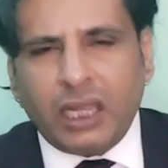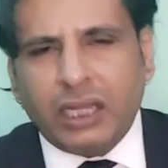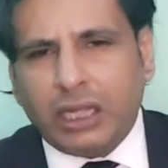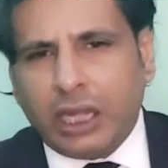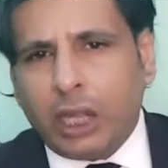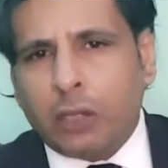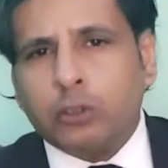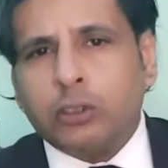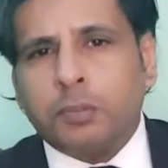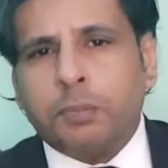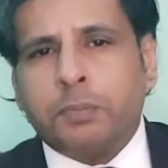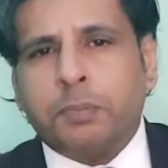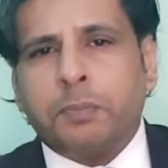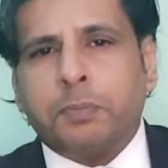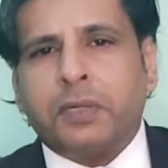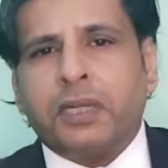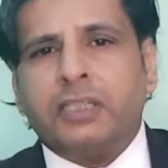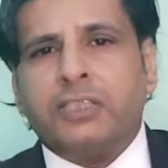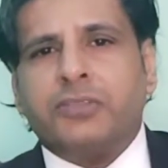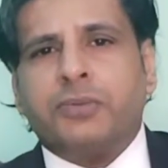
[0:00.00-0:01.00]
Now the
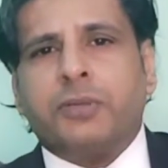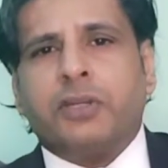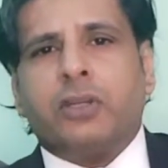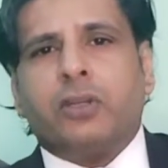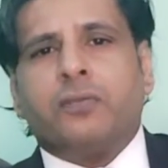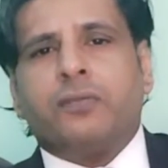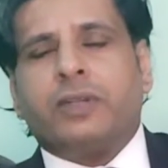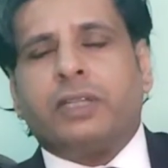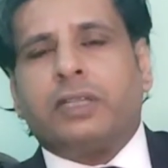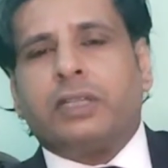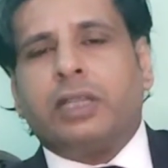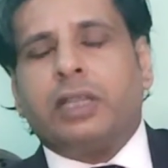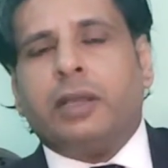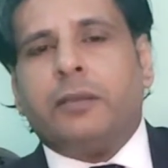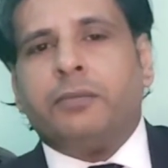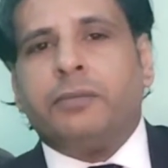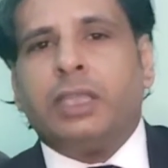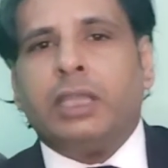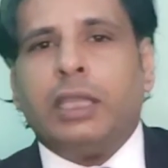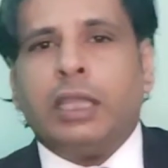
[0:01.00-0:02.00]
punishment of
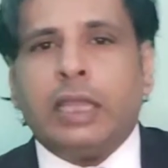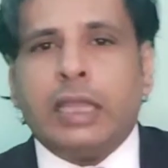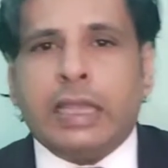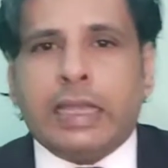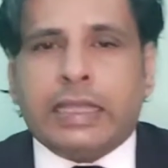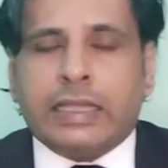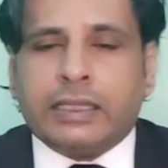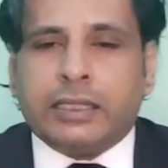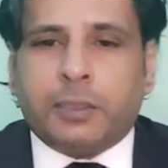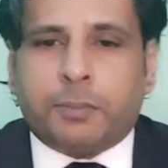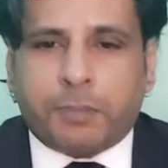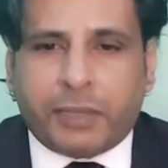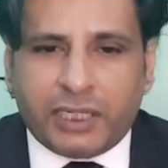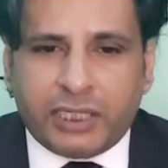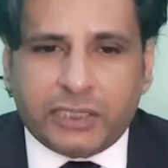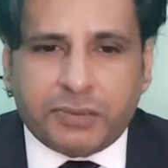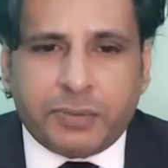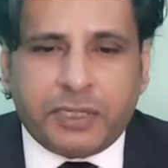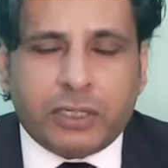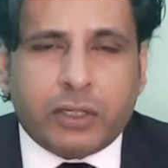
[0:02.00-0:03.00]
Qatl. The
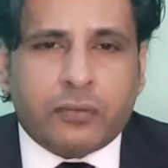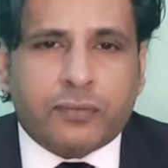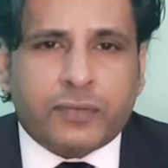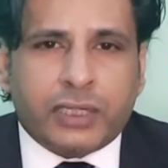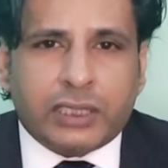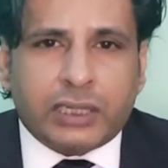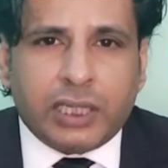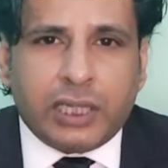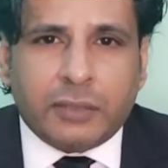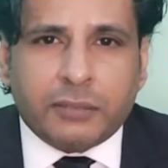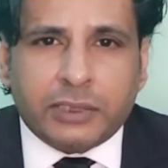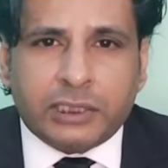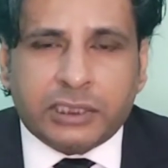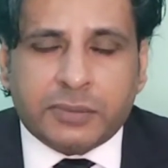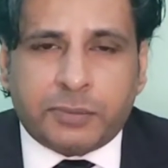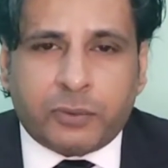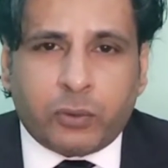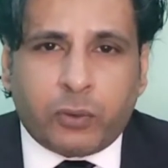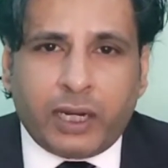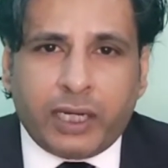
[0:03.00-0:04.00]
punishment of Qatl
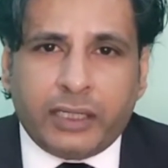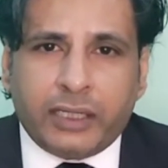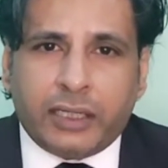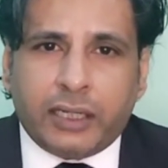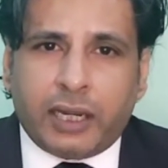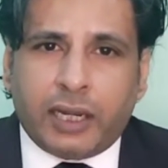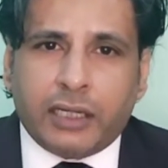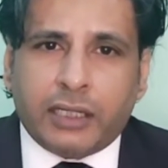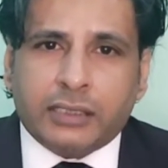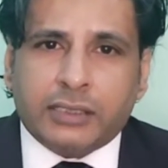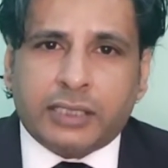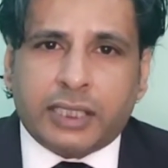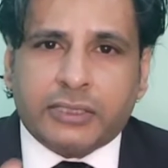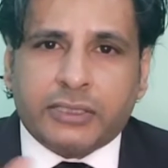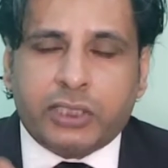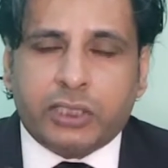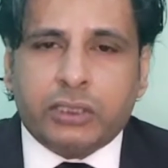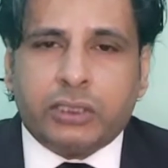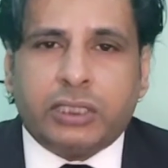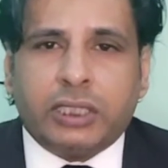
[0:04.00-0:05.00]
is provided under
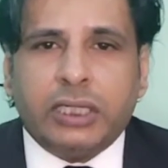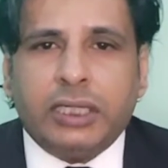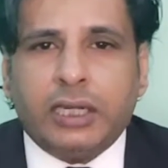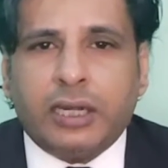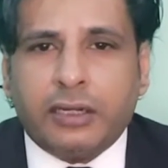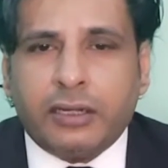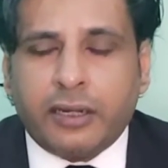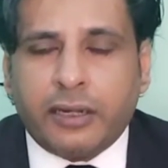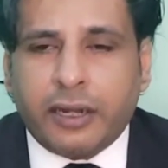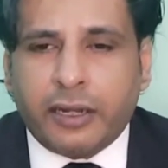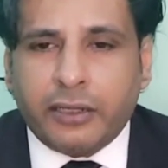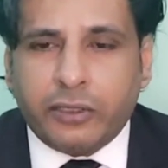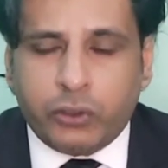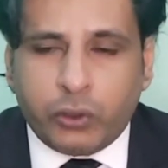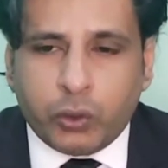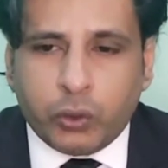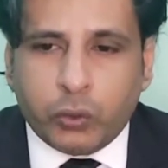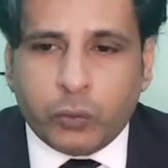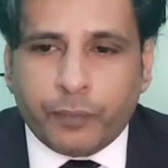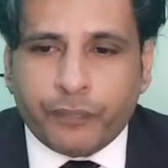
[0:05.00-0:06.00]
section
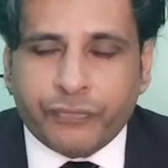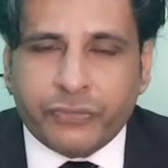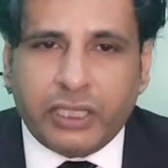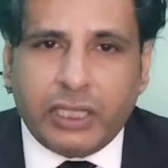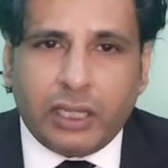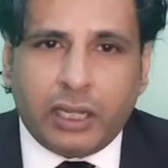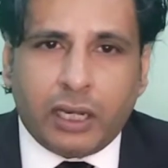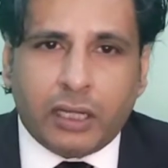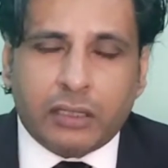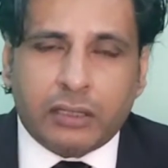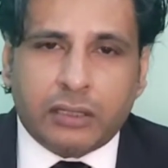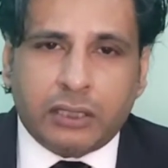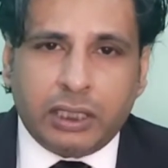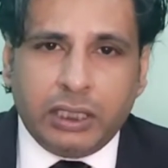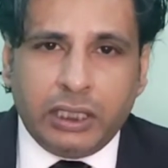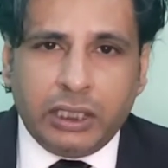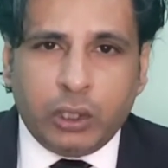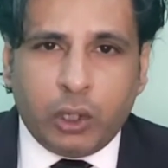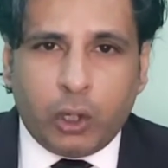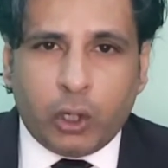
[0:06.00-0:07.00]
302. There are
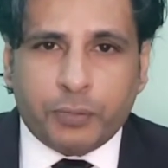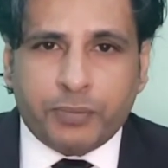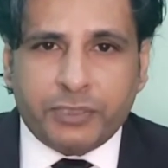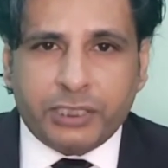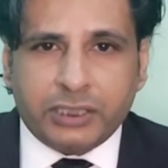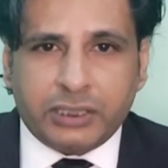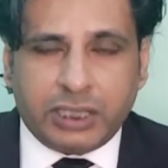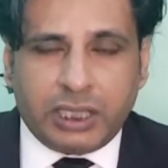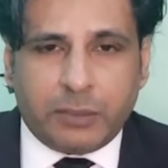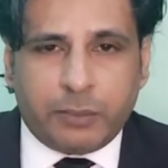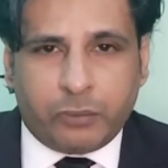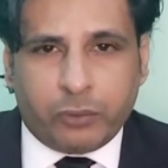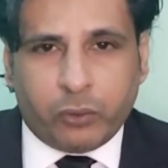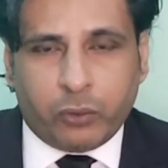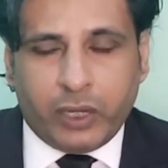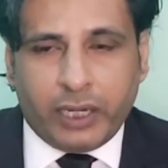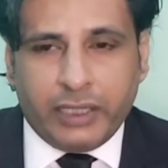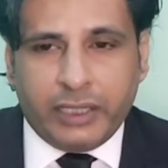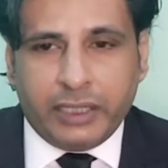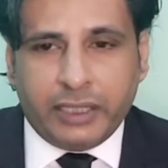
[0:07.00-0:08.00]
3 options are
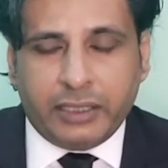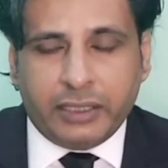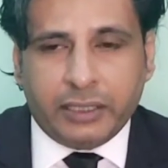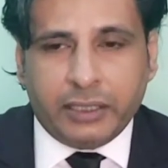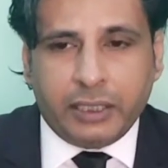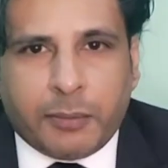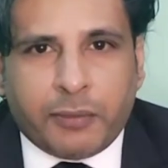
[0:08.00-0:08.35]
provided.